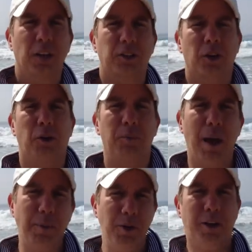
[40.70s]
So
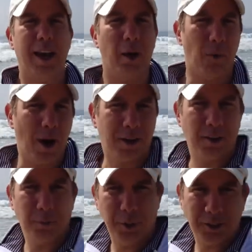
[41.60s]
maybe you can't walk on
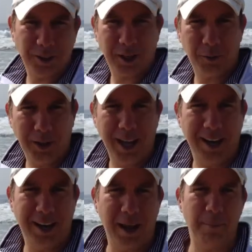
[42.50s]
the beach like we can
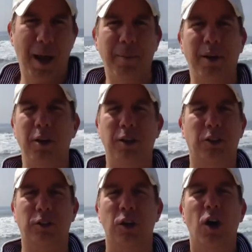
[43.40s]
today. Maybe you can
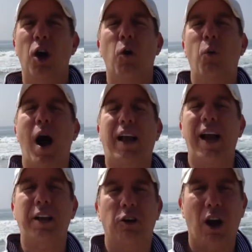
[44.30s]
just walk
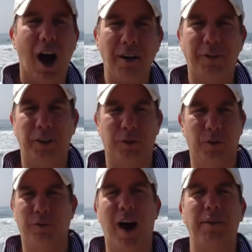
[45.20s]
out of your office for
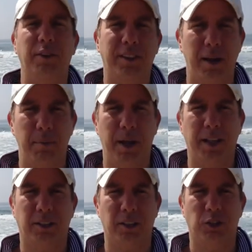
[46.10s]
five or ten
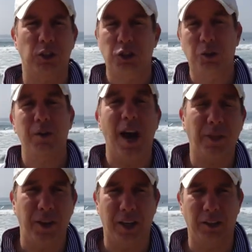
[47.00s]
minutes and just do
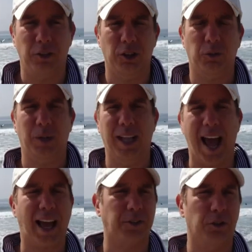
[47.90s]
nothing and just
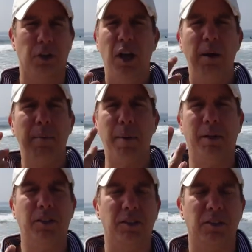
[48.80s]
relax or maybe
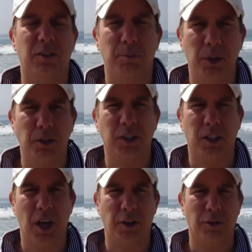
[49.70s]
listen to some music
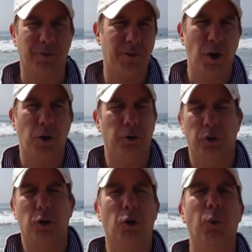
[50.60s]
on your phone or,
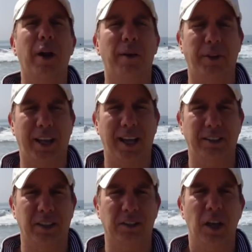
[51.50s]
whatever it is.
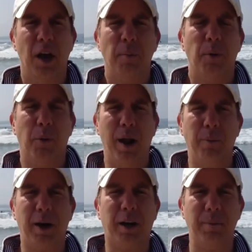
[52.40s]
But what
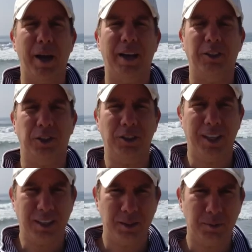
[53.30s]
I'm recommending is just
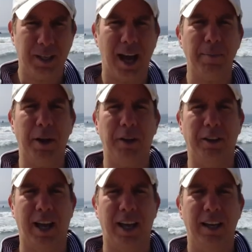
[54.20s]
take some time out of your
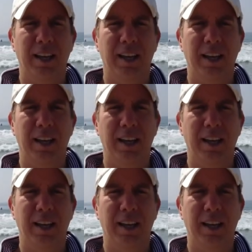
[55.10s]
day,